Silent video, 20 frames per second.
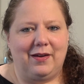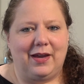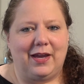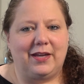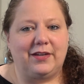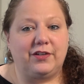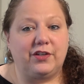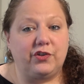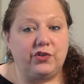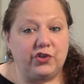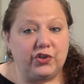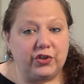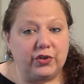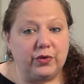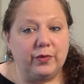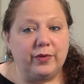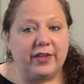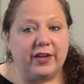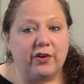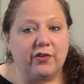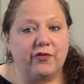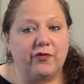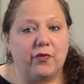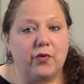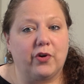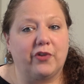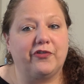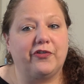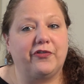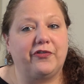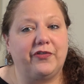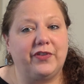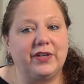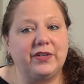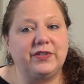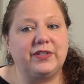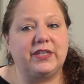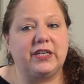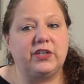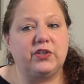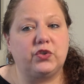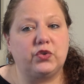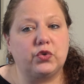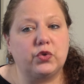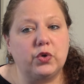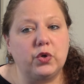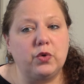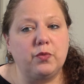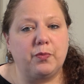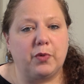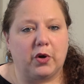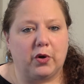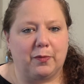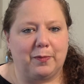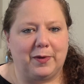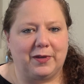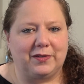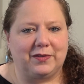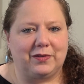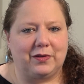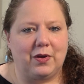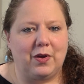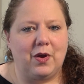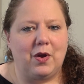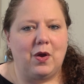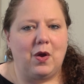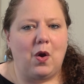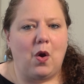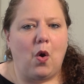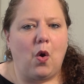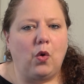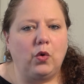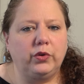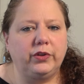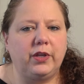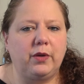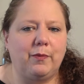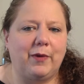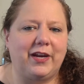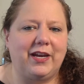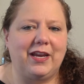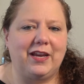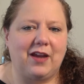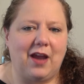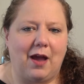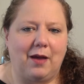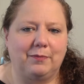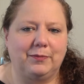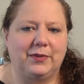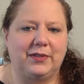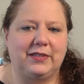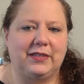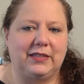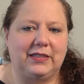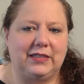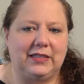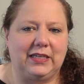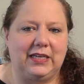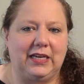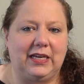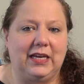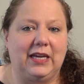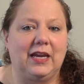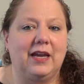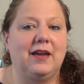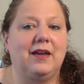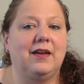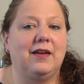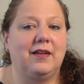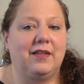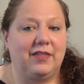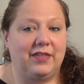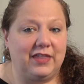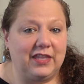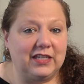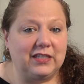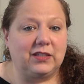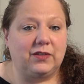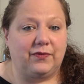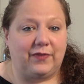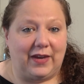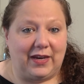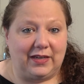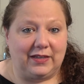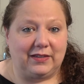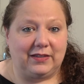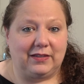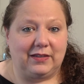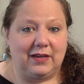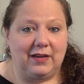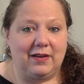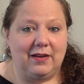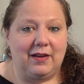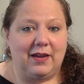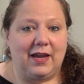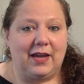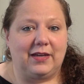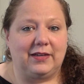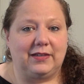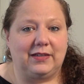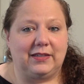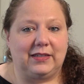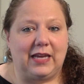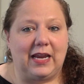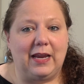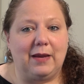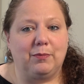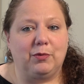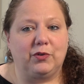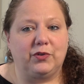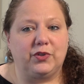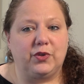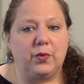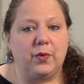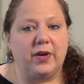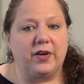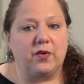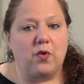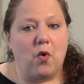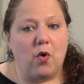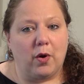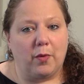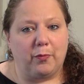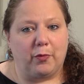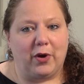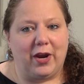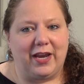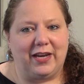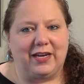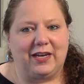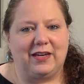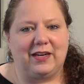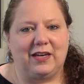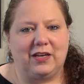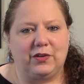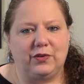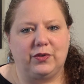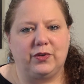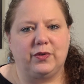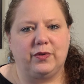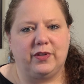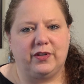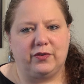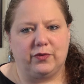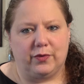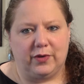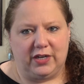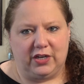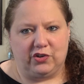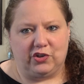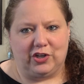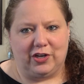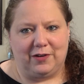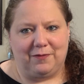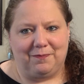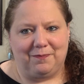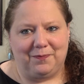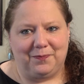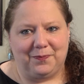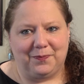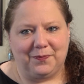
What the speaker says: And a Jew therefore fulfills his true purpose only when he comes to see this face and is able to incorporate it into the tradition.